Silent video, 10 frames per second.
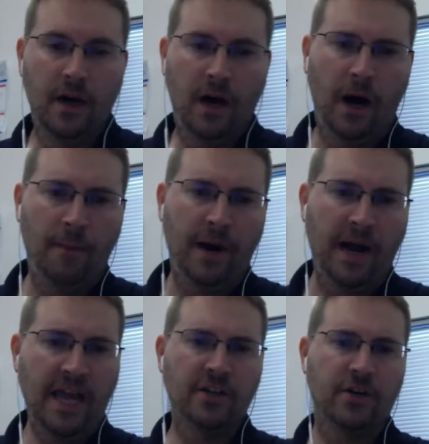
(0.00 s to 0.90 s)
uh, by
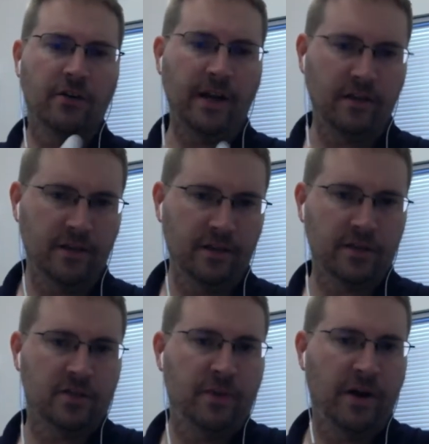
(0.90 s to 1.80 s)
integrating these
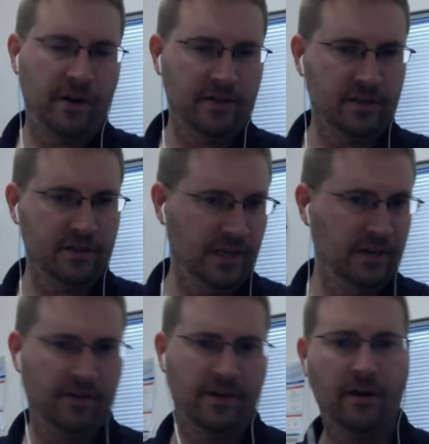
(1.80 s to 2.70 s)
experiences
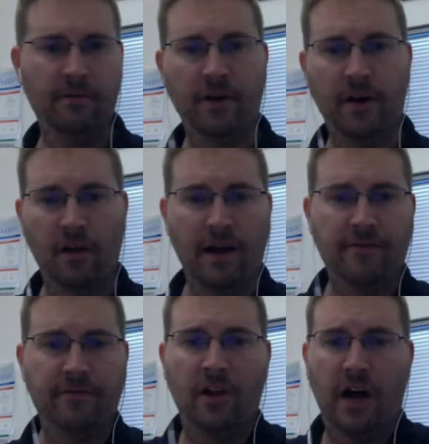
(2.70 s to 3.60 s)
into their their
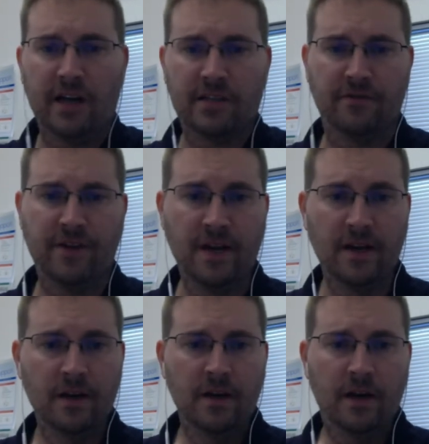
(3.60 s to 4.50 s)
life philosophy
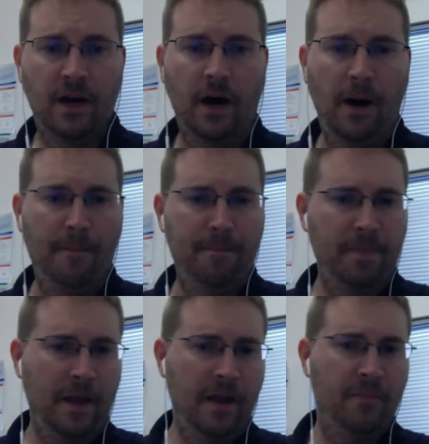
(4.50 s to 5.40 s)
um,
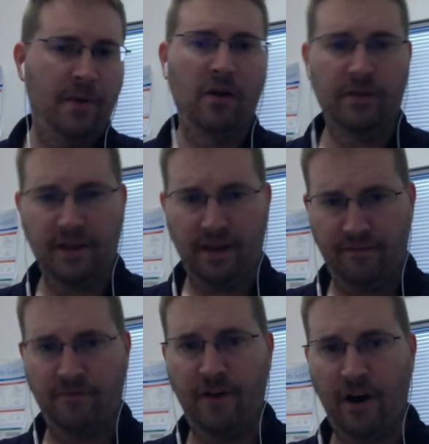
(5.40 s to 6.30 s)
and apparently
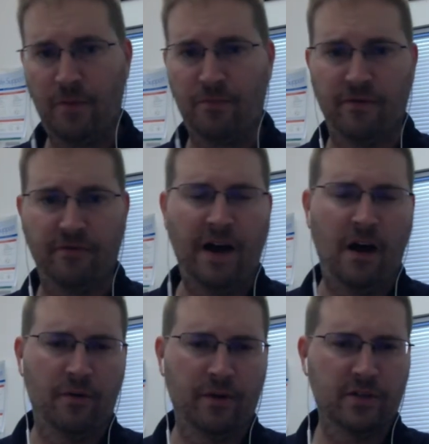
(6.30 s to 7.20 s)
have very
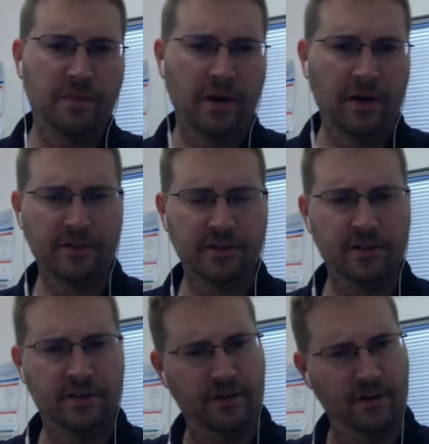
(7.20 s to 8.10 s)
profound
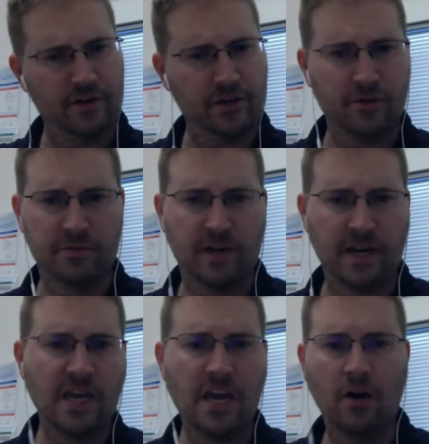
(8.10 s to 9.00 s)
experiences in their terms
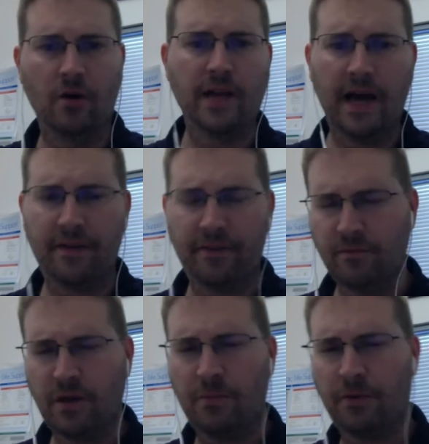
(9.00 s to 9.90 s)
like ego death,
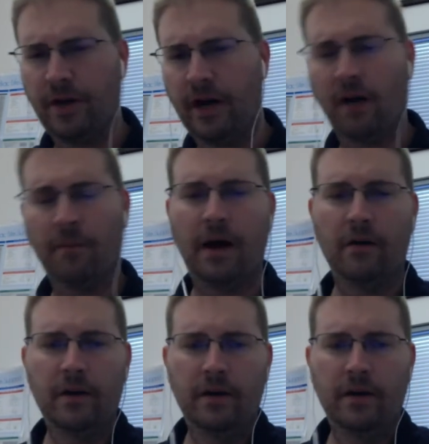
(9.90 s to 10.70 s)
and people talk about